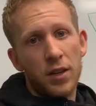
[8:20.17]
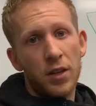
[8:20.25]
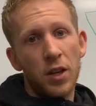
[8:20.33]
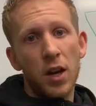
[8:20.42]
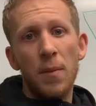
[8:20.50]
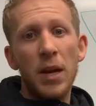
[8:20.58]

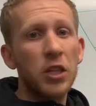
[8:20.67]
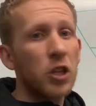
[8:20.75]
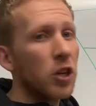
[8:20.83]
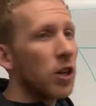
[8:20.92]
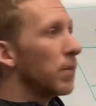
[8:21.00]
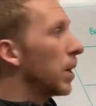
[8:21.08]
You're going to make
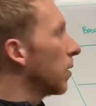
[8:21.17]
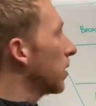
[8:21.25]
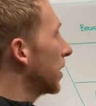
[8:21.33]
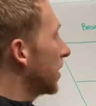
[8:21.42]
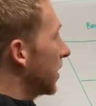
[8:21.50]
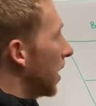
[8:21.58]
sure to be able
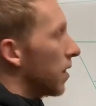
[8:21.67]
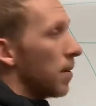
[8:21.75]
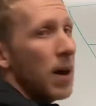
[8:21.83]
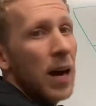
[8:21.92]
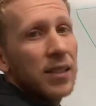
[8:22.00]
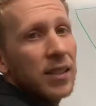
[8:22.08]
to send
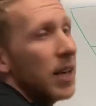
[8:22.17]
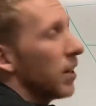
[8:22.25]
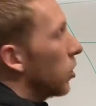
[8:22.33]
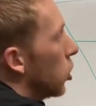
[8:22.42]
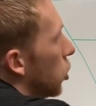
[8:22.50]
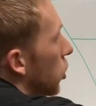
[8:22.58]
them ads.
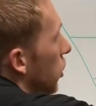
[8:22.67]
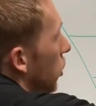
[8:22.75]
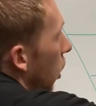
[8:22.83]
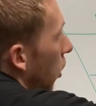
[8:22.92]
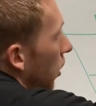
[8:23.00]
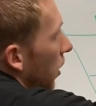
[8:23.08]
They
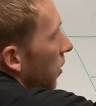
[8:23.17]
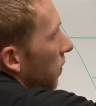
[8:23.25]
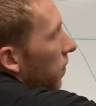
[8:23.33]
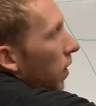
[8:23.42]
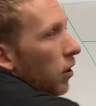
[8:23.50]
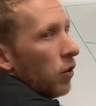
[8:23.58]
start in the
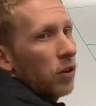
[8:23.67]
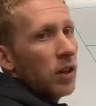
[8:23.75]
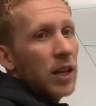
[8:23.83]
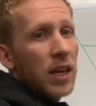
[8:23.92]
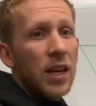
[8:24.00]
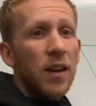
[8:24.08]
funnel.
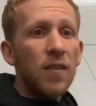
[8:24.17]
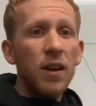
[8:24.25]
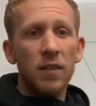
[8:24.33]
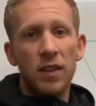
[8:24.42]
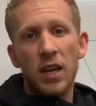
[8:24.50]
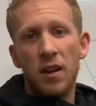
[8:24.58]
Even
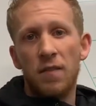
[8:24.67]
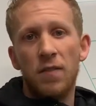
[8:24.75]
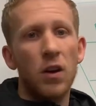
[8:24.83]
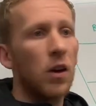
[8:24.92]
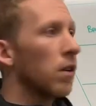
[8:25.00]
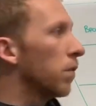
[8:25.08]
if they didn't
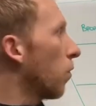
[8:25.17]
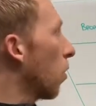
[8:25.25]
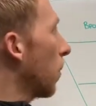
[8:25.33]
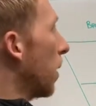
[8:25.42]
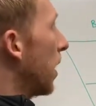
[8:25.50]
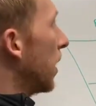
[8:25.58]
fill out a
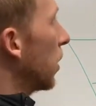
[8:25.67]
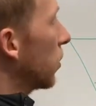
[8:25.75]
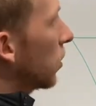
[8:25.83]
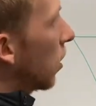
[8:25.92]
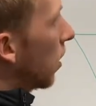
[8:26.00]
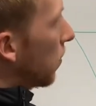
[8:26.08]
form, they'll
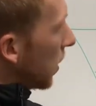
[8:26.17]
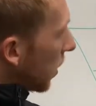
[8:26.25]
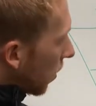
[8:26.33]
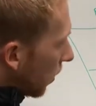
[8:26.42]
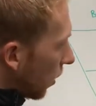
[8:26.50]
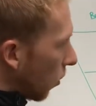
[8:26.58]
start up
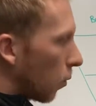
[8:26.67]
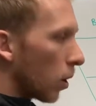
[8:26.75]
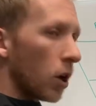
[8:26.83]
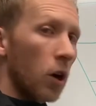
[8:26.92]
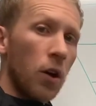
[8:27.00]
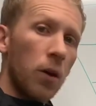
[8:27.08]
here and they'll
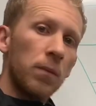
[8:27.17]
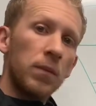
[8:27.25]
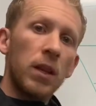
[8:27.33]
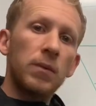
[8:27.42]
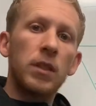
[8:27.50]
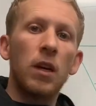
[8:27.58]
work
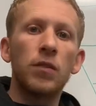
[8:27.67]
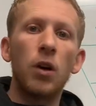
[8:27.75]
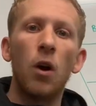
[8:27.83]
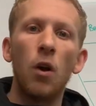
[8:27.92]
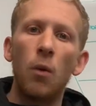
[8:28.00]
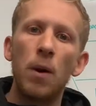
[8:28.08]
themselves
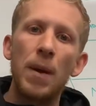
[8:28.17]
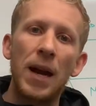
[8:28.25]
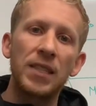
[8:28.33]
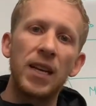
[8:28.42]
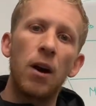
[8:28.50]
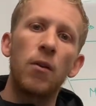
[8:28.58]
all the way
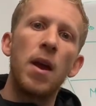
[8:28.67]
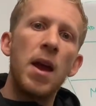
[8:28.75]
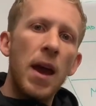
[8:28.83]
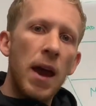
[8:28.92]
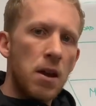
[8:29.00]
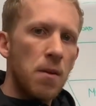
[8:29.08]
back down
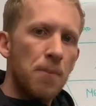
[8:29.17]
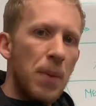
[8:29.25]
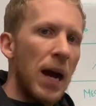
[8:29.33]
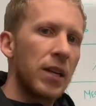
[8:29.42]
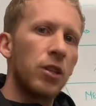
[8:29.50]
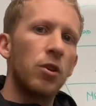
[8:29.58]
and
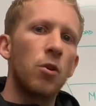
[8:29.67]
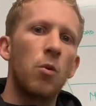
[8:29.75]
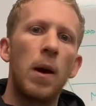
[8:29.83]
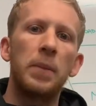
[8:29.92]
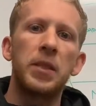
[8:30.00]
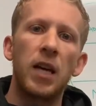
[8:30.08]
back to your
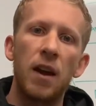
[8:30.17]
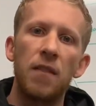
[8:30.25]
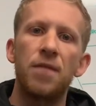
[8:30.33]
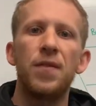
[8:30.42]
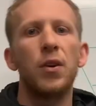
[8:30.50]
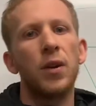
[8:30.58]

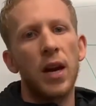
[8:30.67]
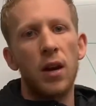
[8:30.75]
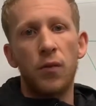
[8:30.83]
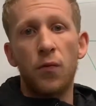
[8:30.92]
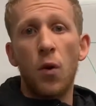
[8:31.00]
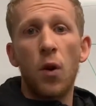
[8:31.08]
website, filling out
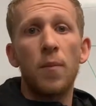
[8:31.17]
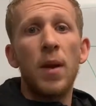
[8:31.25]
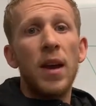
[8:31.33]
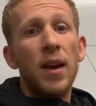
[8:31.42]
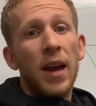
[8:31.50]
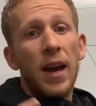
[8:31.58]
a form,
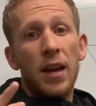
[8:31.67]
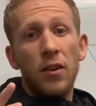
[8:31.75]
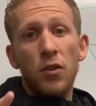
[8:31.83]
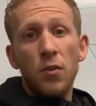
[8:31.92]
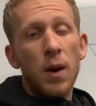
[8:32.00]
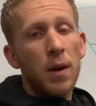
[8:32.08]
and
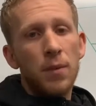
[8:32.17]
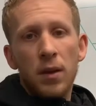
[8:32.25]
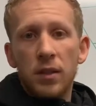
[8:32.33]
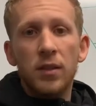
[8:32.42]
you might be